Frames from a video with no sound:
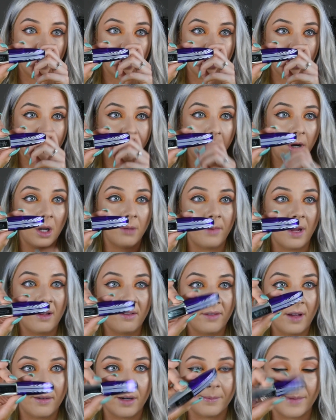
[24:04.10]
This is probably my
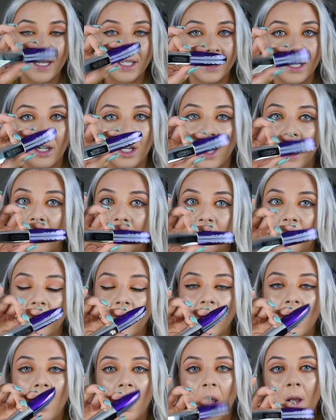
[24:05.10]
favorite mascara
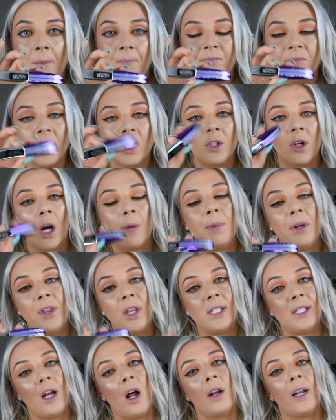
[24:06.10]
ever. So I'm gonna put
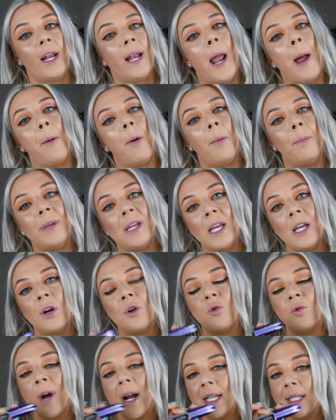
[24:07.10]
this on and I will be
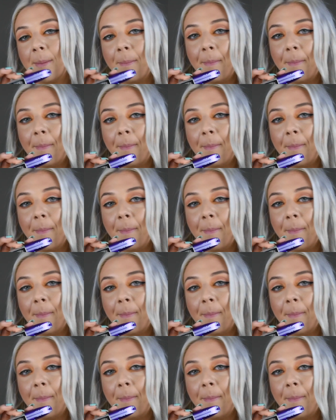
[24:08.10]
right